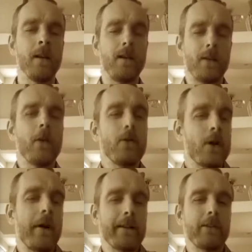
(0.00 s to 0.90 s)
you know, those
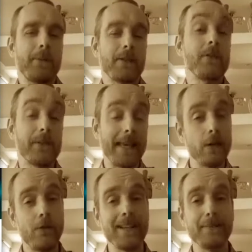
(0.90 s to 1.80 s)
kind of subjects because they
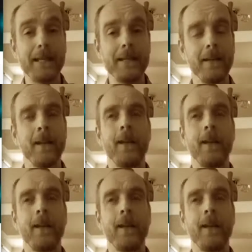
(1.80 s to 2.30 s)
interest me.